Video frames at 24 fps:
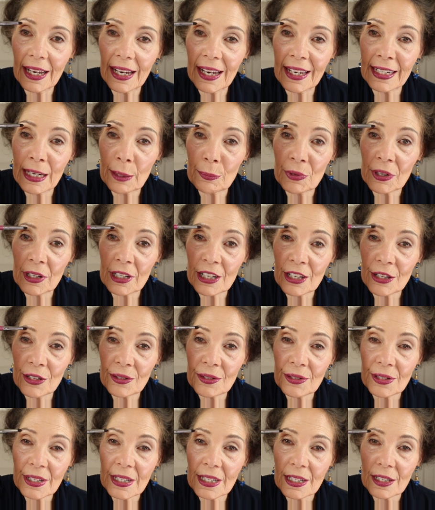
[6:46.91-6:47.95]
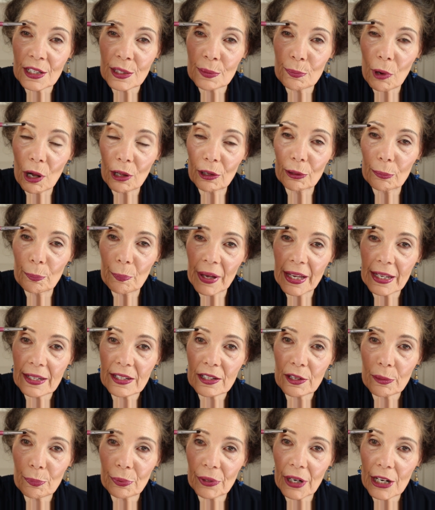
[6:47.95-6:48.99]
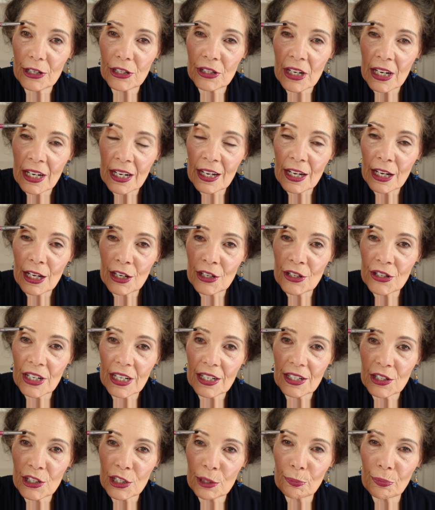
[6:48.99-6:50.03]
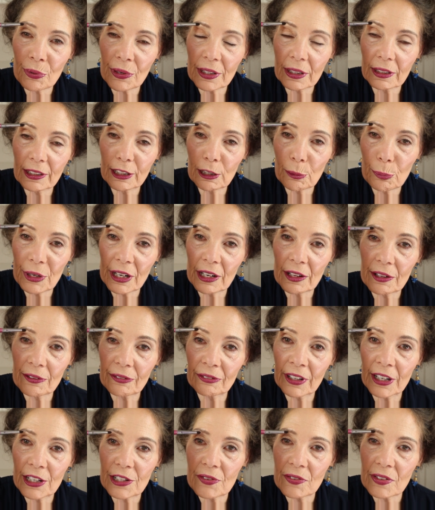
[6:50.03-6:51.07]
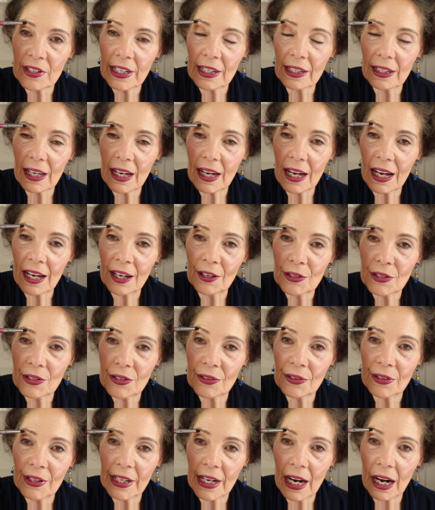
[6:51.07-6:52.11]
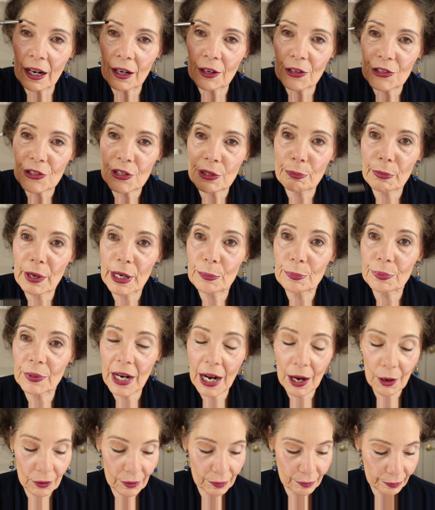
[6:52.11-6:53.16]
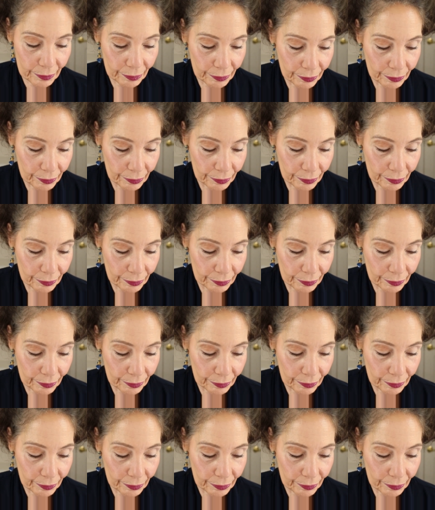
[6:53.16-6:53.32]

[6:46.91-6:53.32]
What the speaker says: And I'm going to use this smaller pencil brush just to put a little bit of the French Vanilla under the arch of my brow.